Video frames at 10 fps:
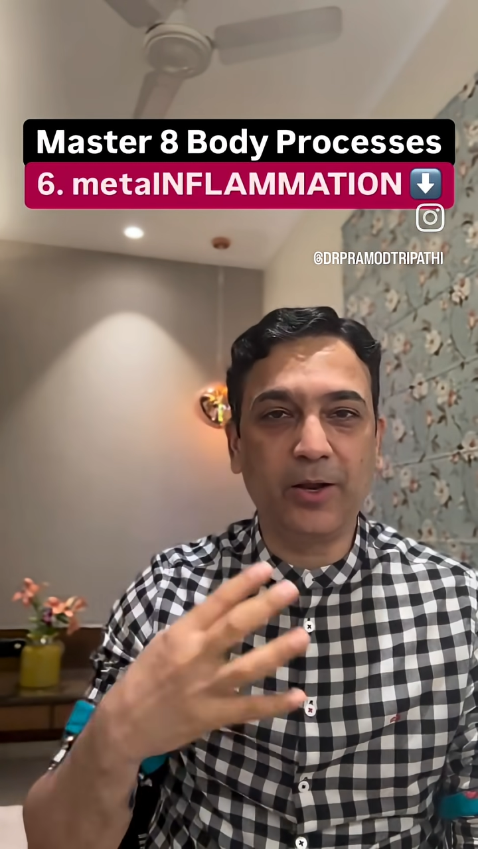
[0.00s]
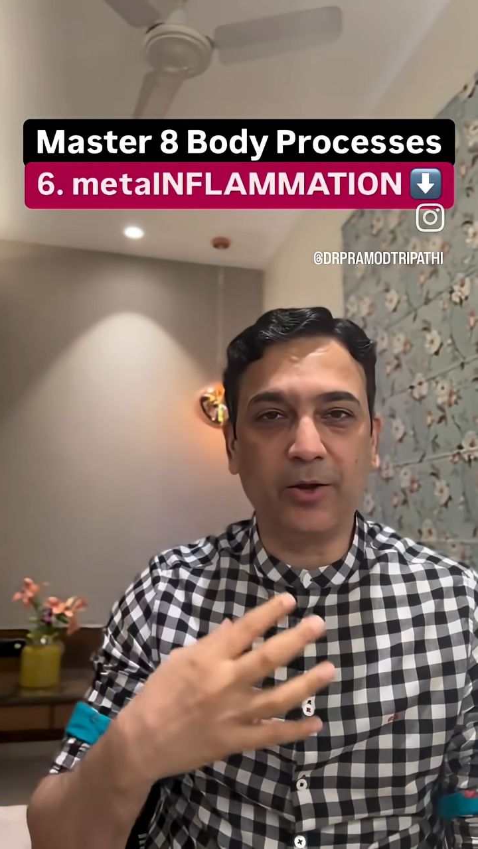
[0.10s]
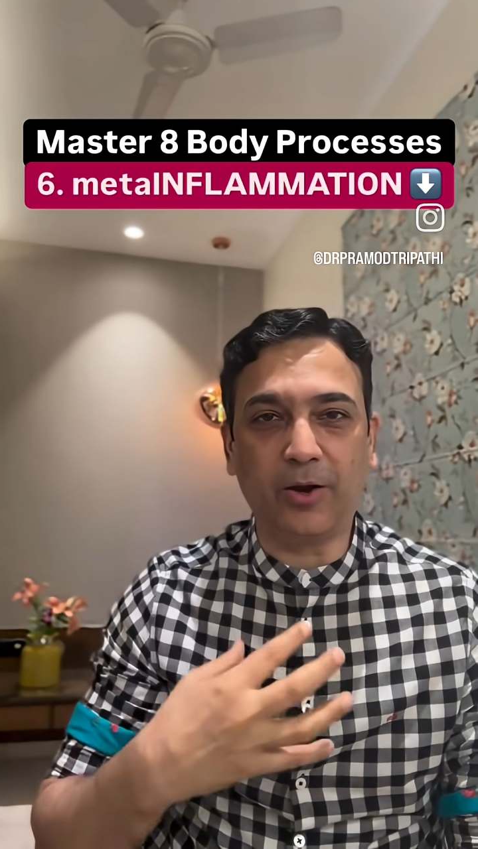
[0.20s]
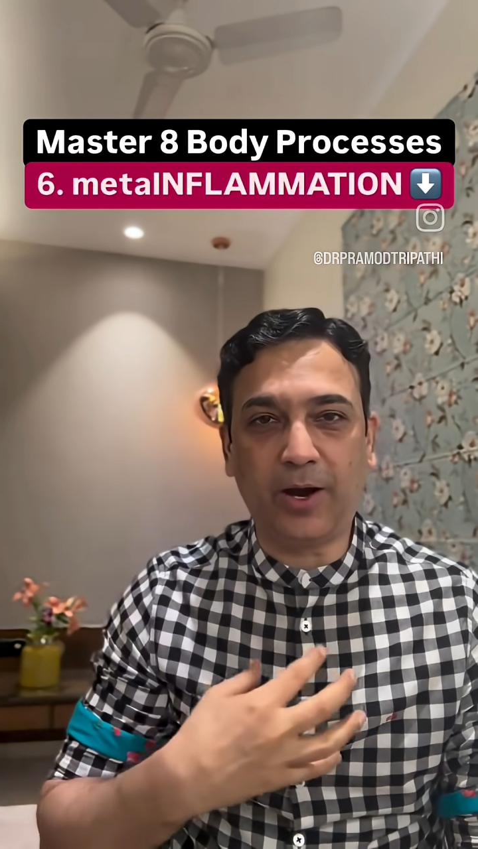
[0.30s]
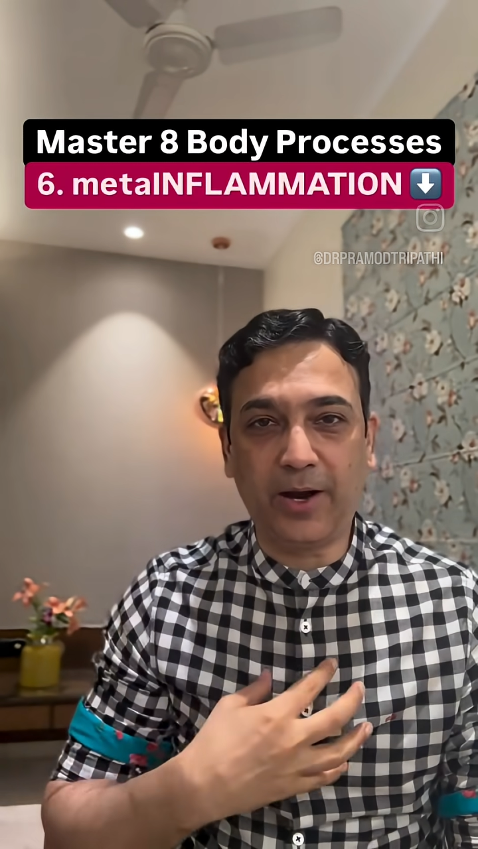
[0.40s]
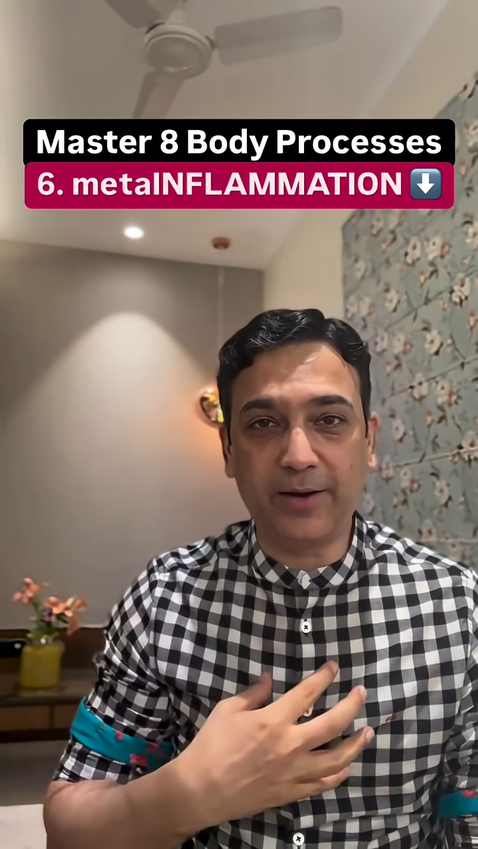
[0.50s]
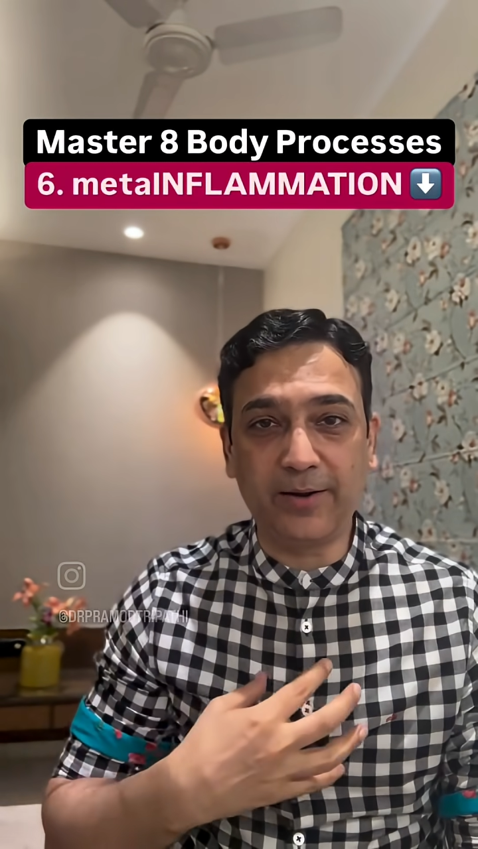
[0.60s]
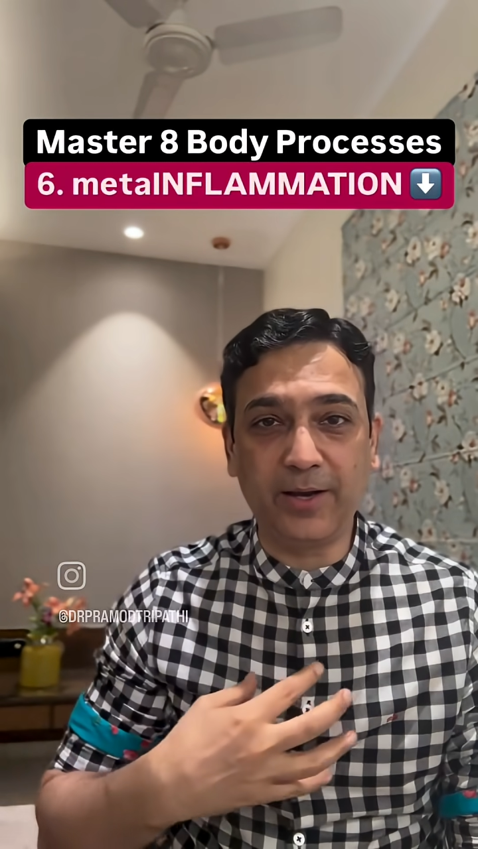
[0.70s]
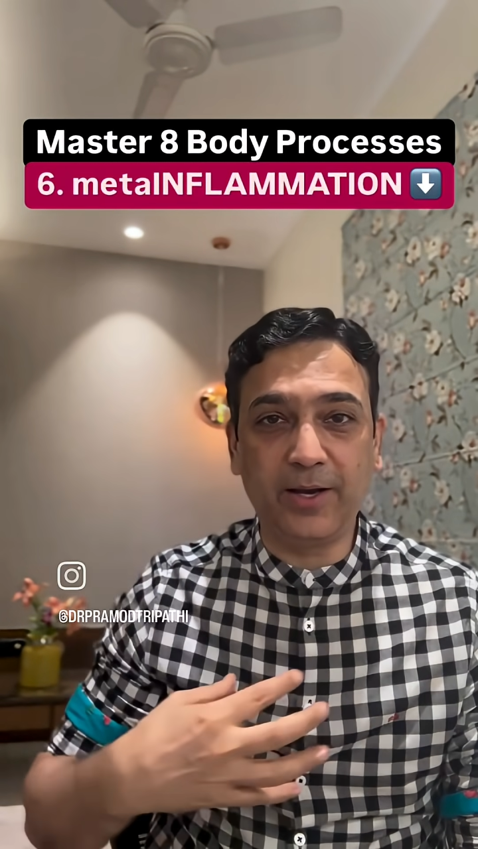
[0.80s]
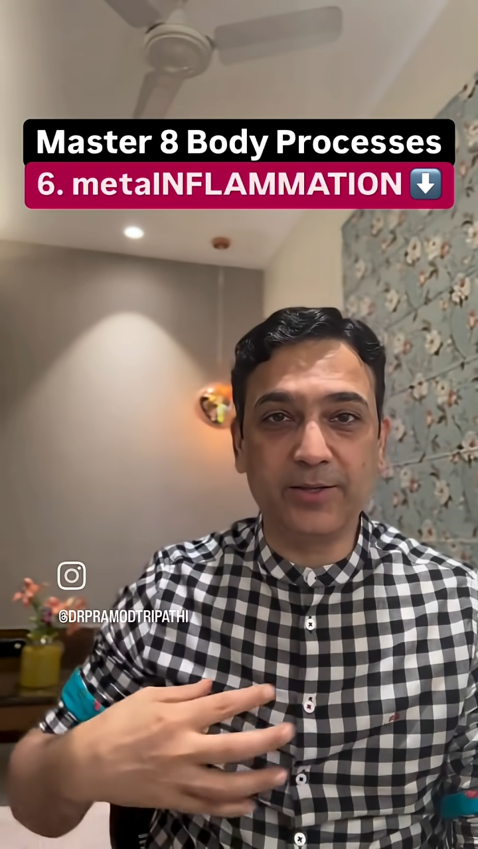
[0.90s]
your
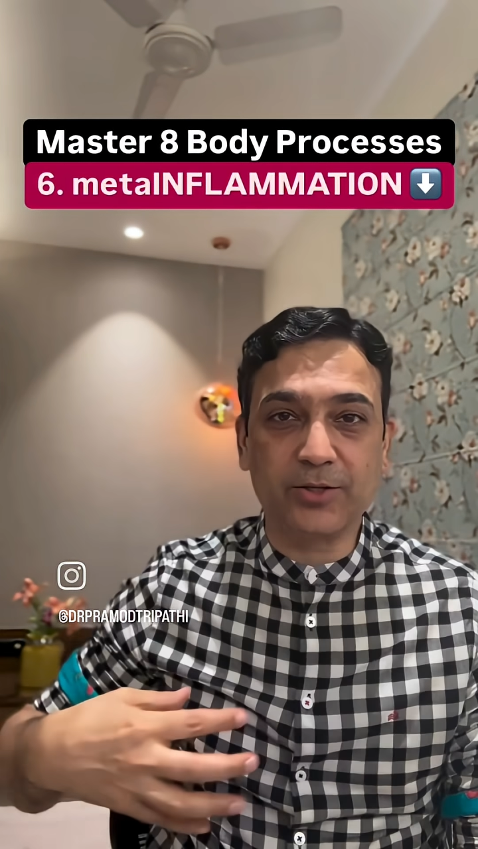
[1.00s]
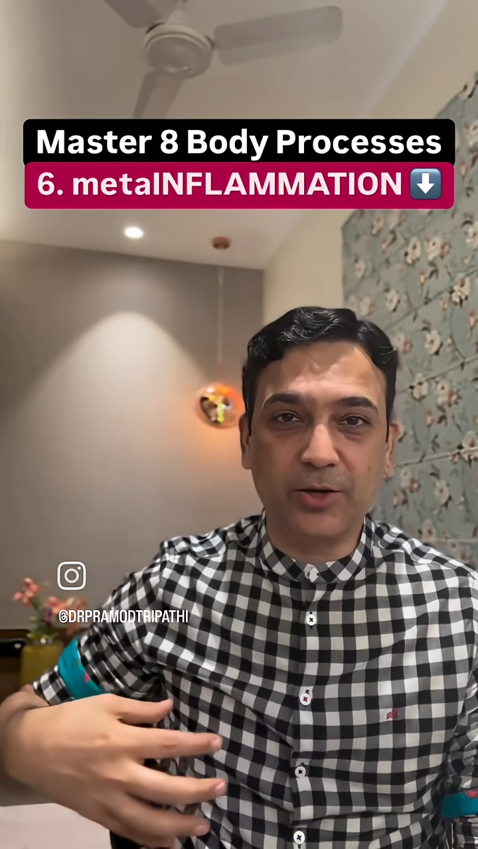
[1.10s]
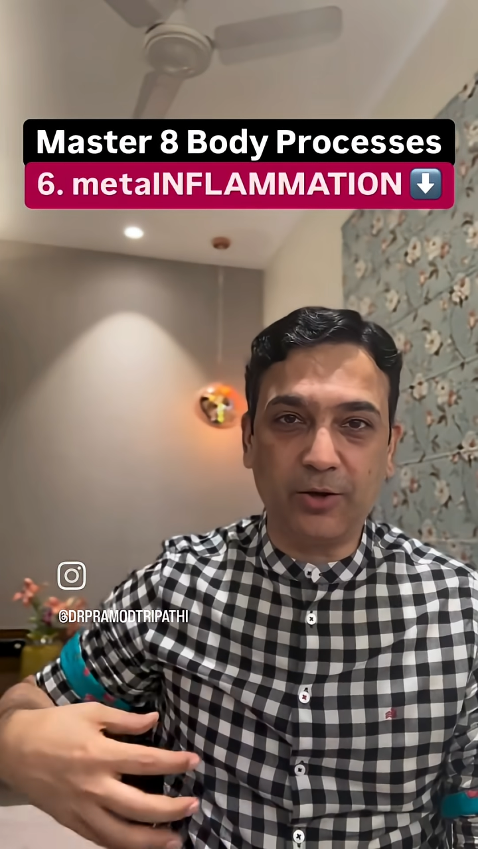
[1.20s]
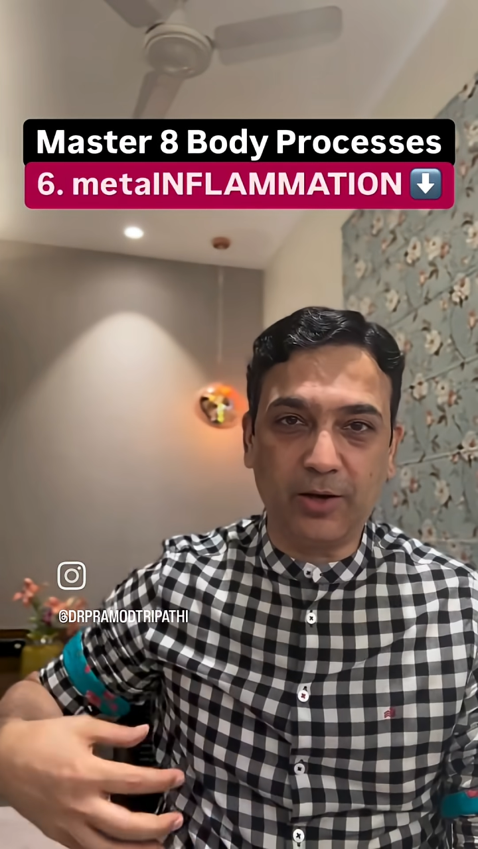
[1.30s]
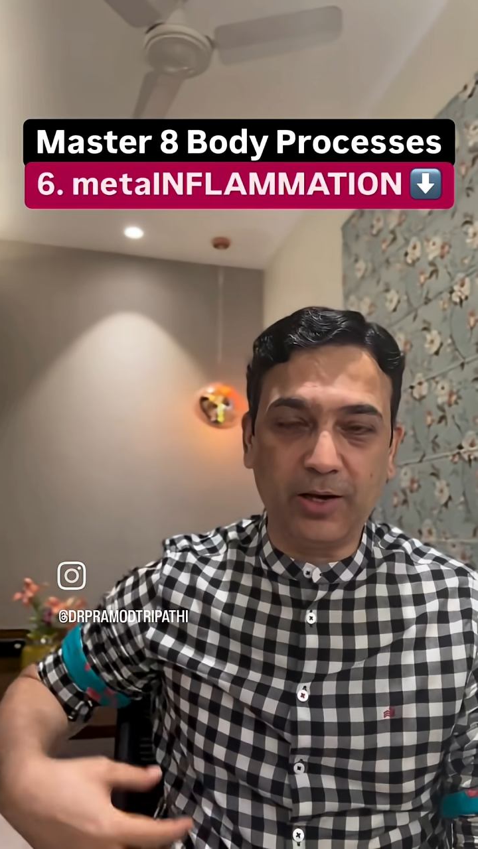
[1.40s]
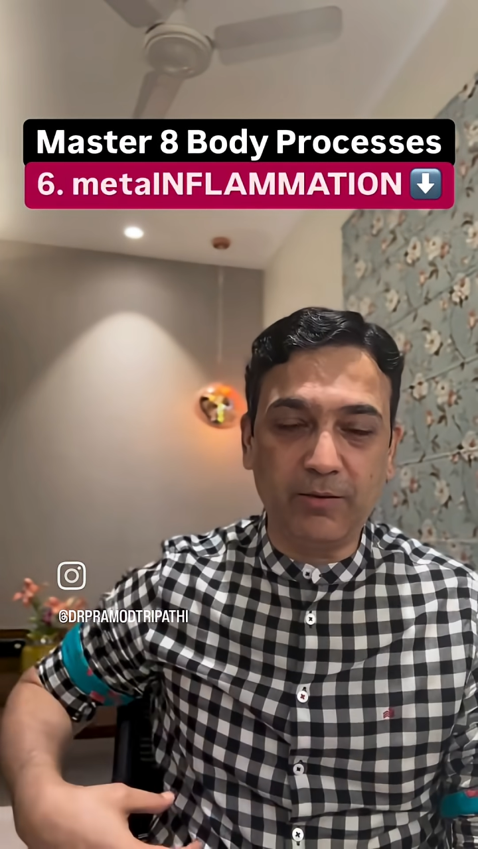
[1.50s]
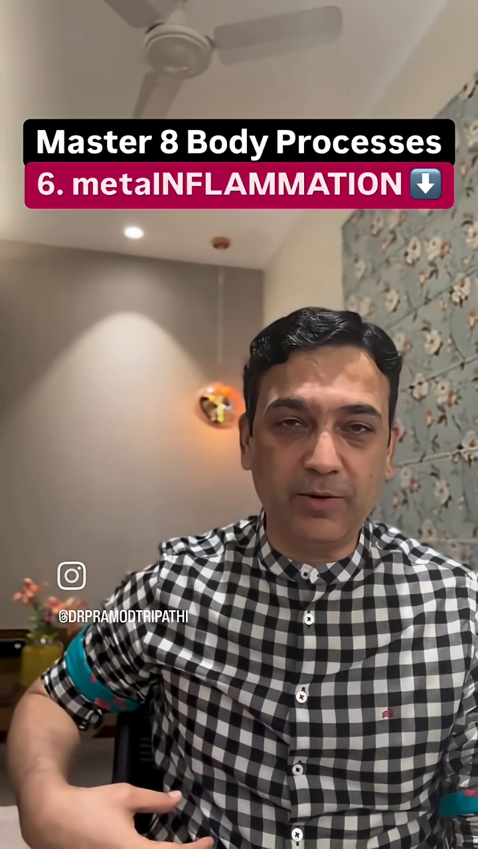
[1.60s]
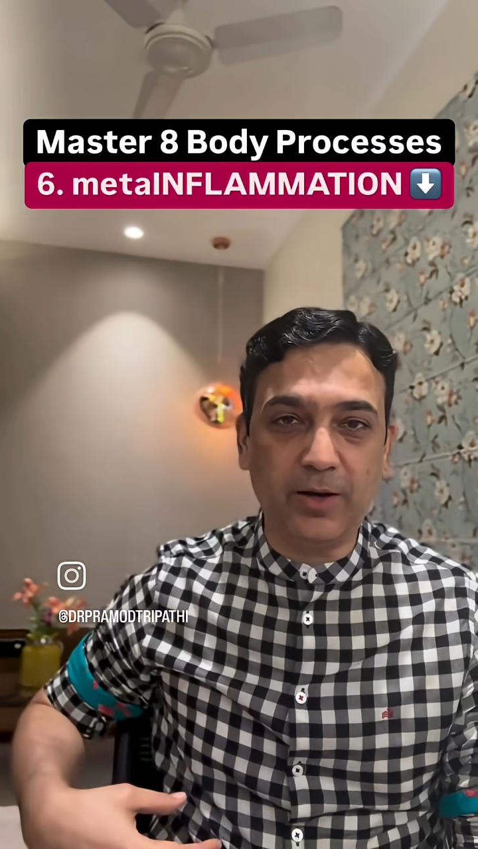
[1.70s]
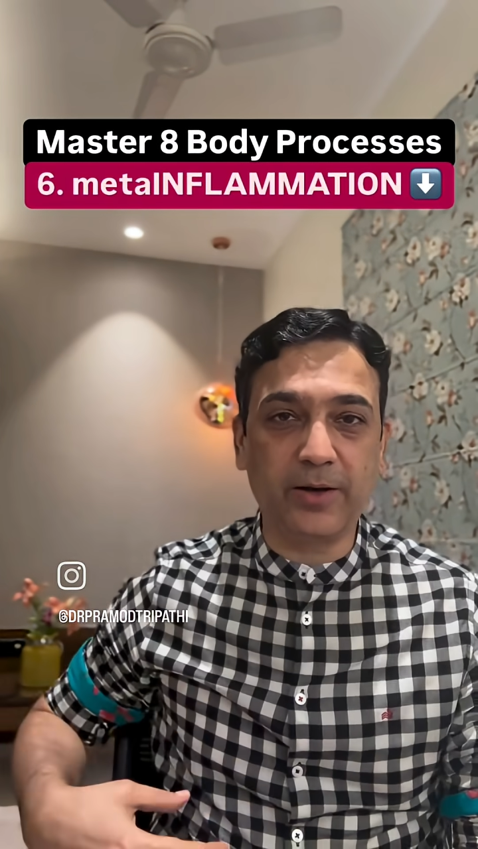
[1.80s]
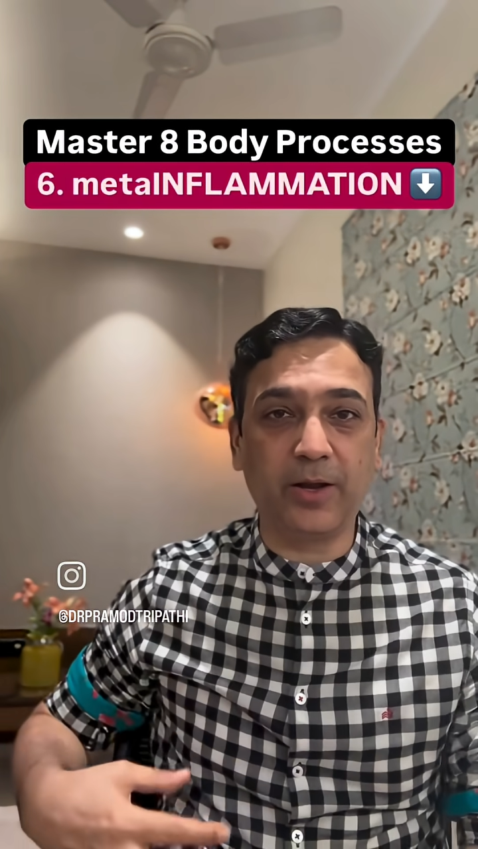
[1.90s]
arteries, your
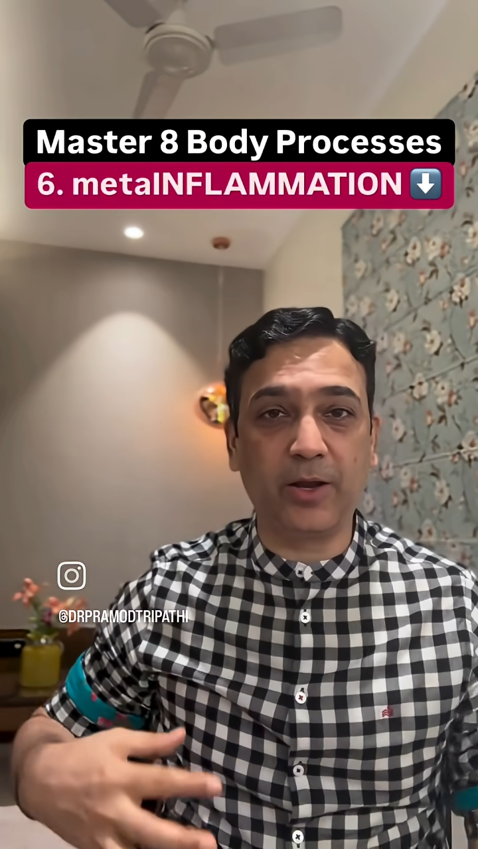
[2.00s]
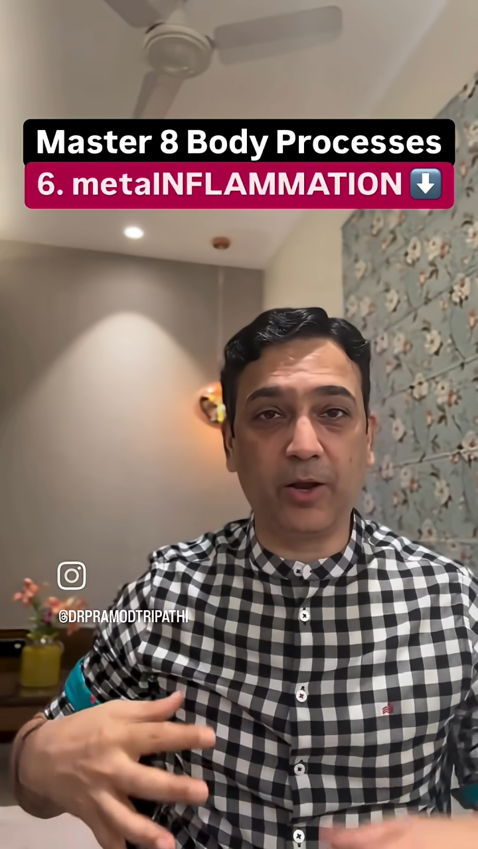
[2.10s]
liver,